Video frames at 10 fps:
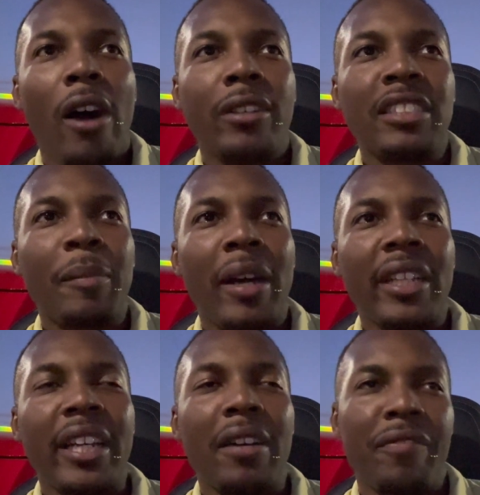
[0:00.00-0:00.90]

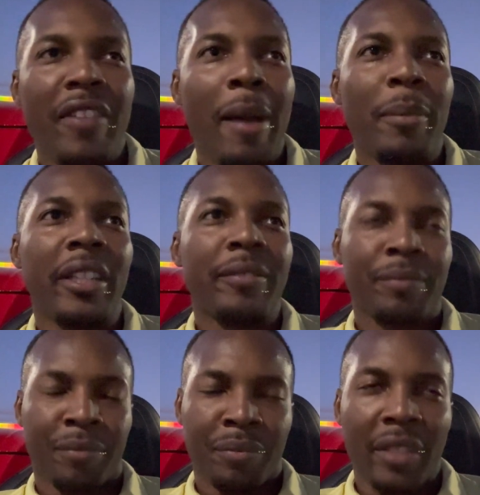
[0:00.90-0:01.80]
somebody in her family.
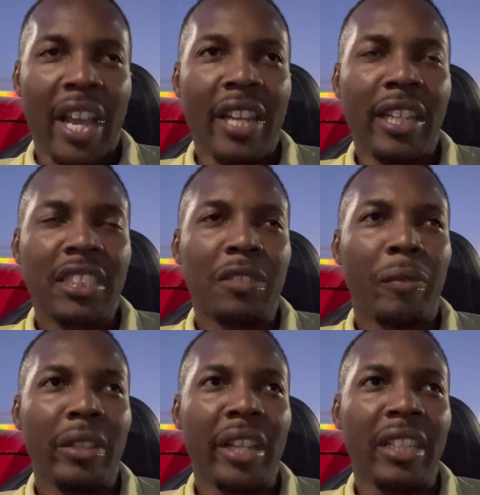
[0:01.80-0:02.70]
And this is
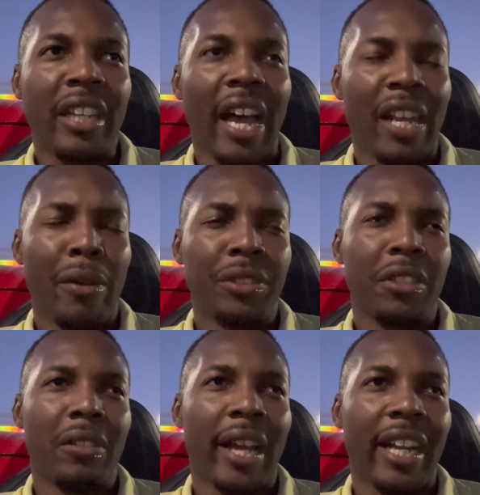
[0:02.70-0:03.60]
one thing that I noticed
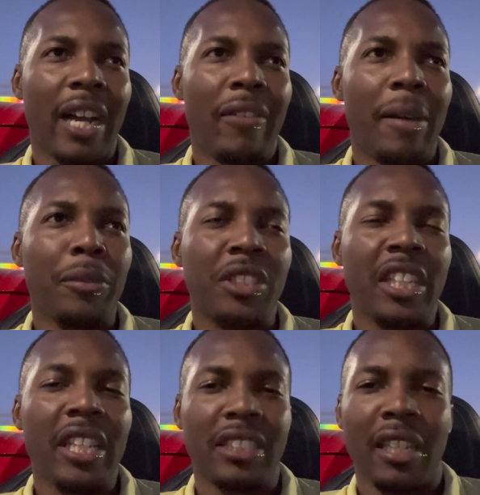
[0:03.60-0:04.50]
though, like how um, you see
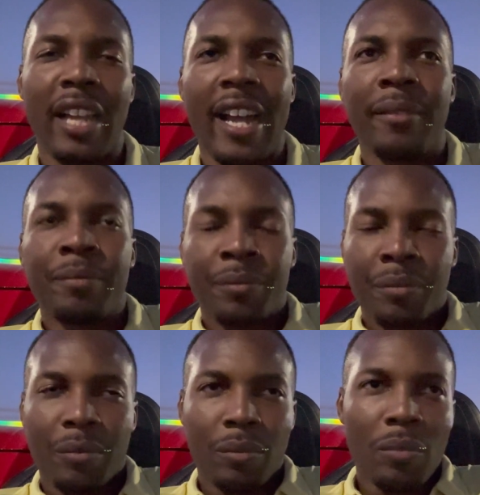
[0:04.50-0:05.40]
this a lot.
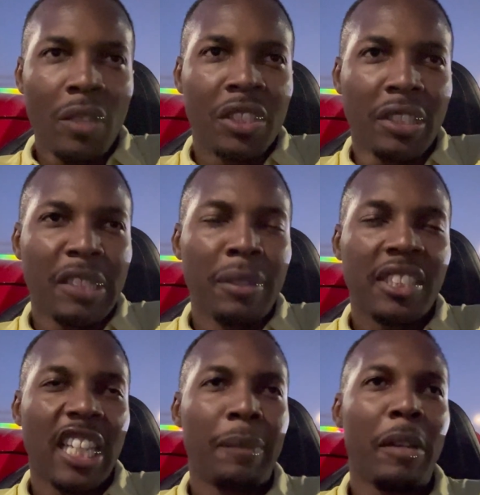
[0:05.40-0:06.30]
So she was
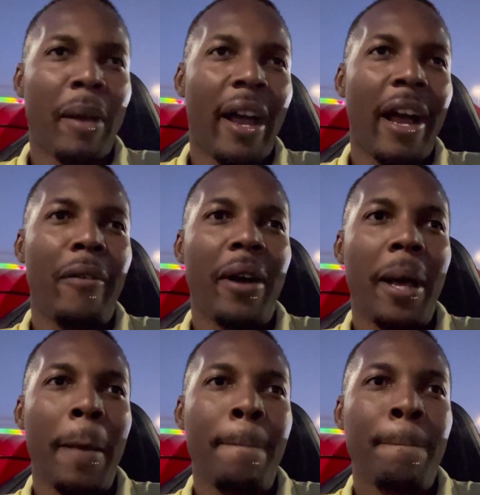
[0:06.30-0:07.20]
telling me about how
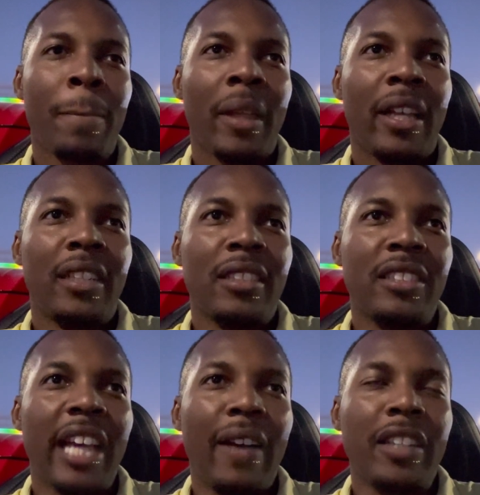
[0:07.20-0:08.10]
um,
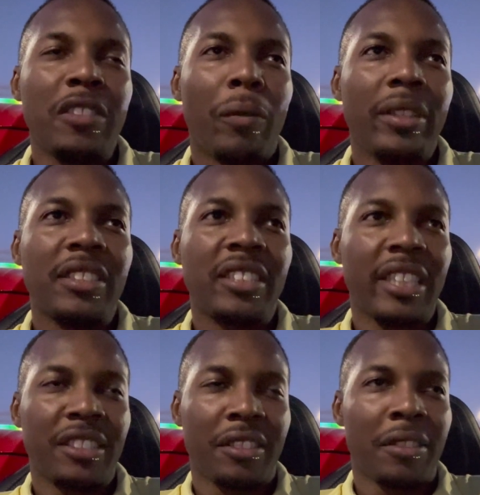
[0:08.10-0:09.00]
she had this one
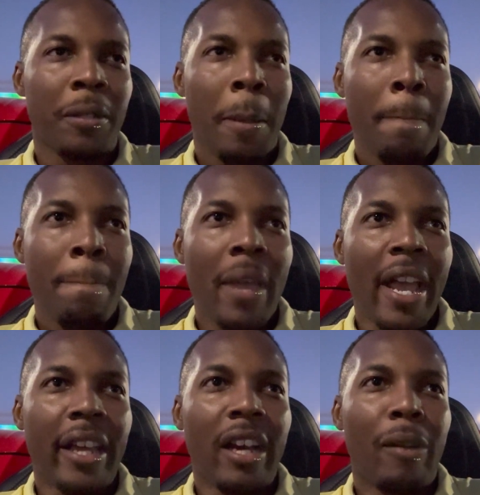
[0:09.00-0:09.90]
sister,
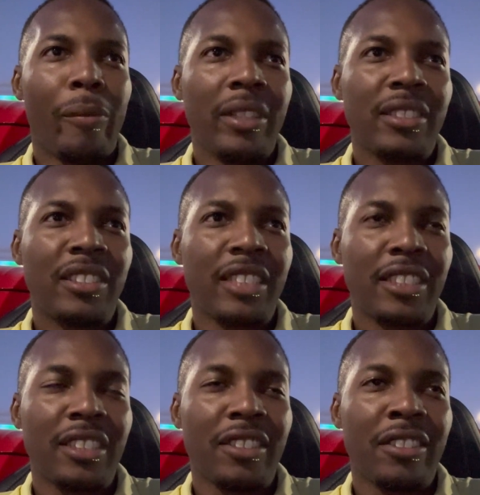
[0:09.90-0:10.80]
and her one
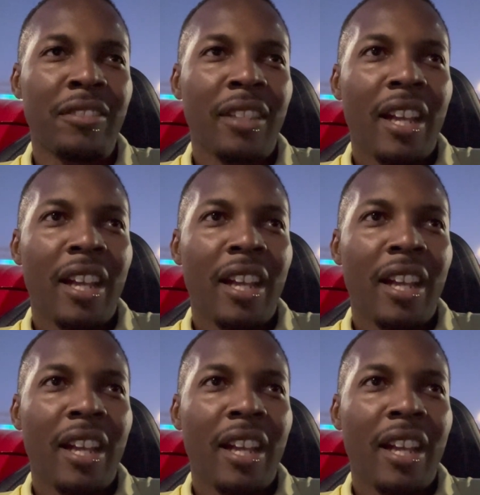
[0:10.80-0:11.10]
sister